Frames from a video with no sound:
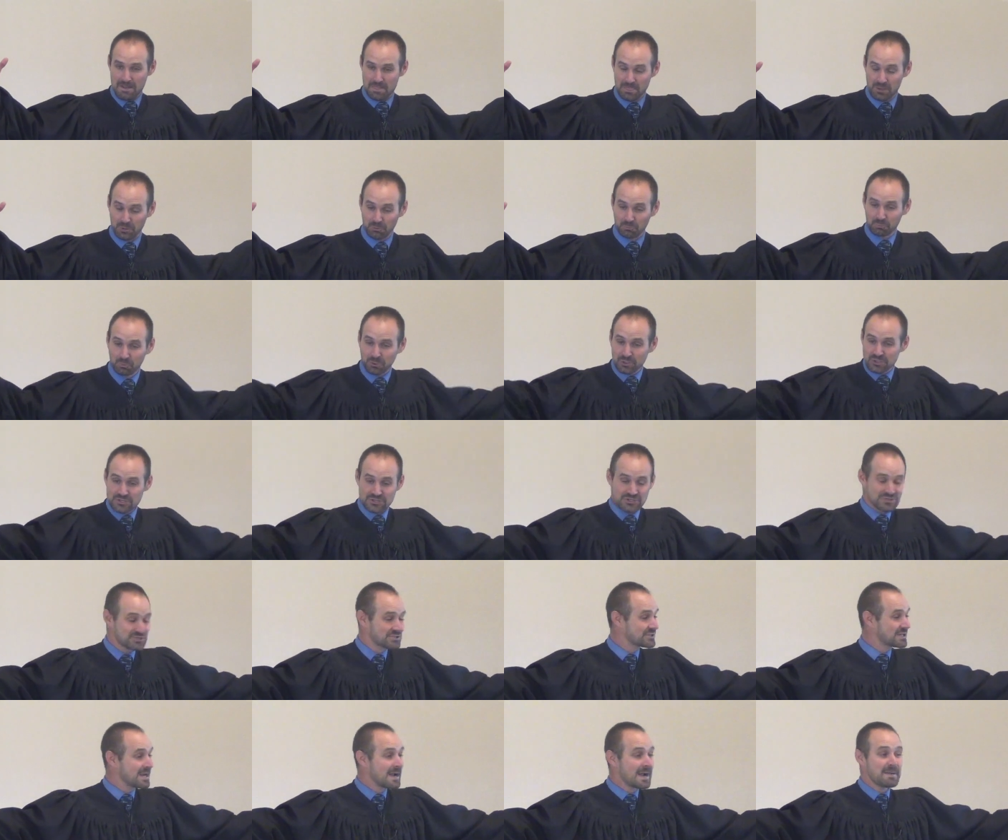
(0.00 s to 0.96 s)
the
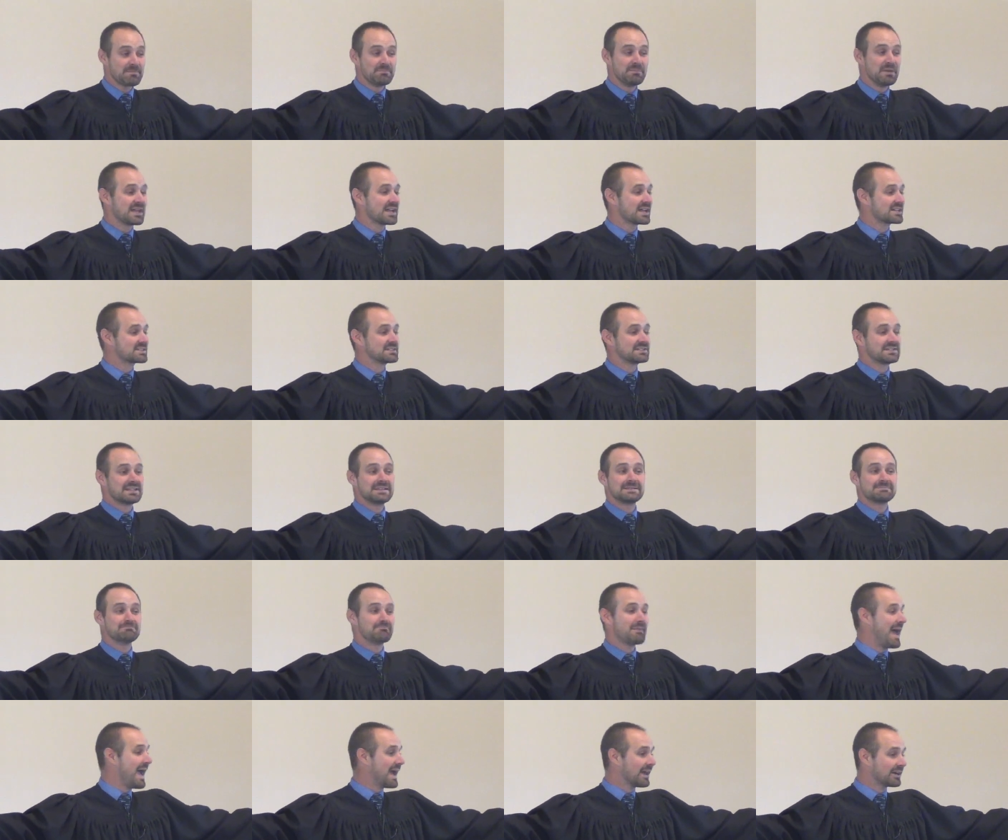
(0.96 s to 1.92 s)
worst because it
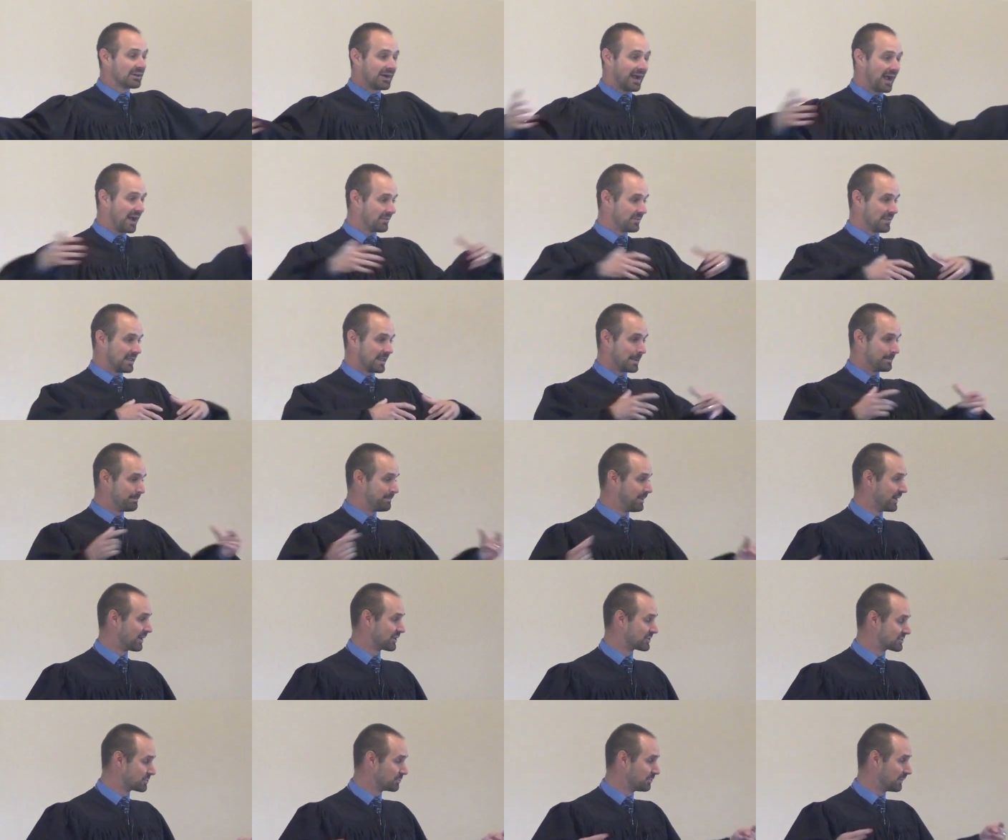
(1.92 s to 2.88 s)
didn't matter how they
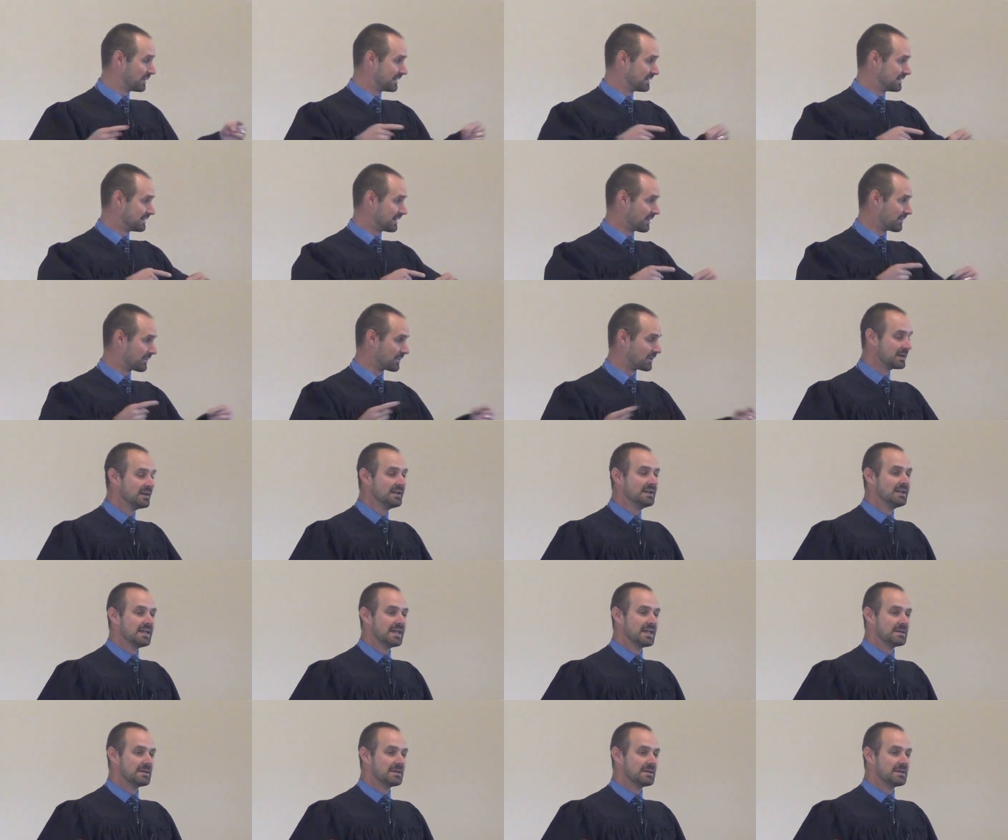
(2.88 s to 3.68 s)
compared to one another.